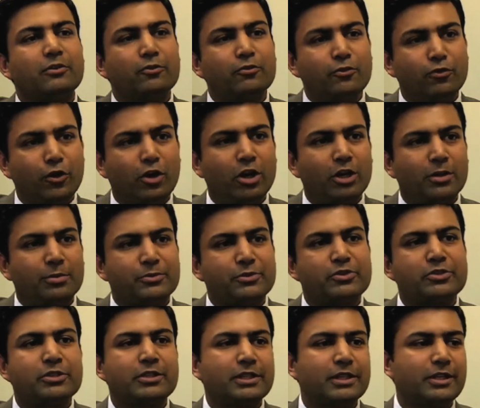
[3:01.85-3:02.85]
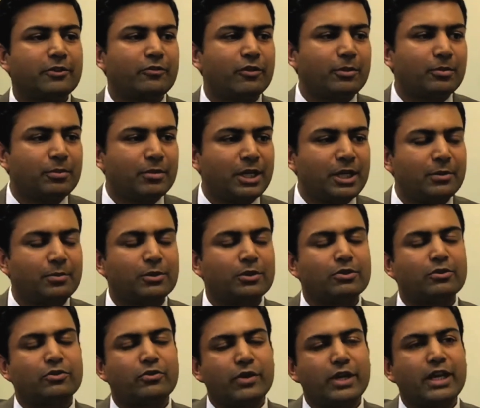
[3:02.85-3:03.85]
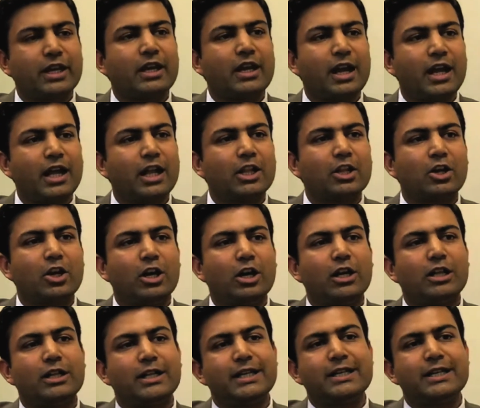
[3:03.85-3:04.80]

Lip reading: forms, that when people drink alcohol,